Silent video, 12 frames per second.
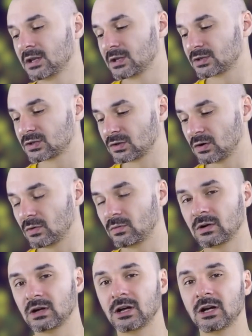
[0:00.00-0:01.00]

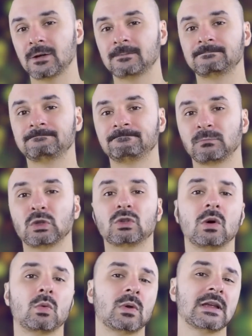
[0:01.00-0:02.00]
so you
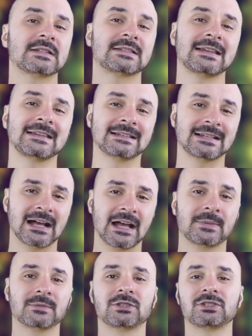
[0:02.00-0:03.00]
don't waste any
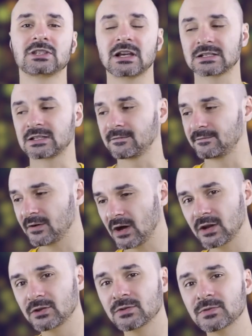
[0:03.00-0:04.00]
time adjusting
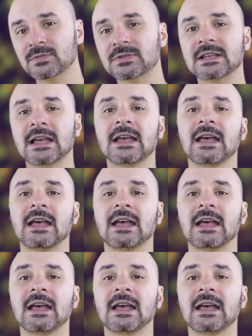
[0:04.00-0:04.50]
volumes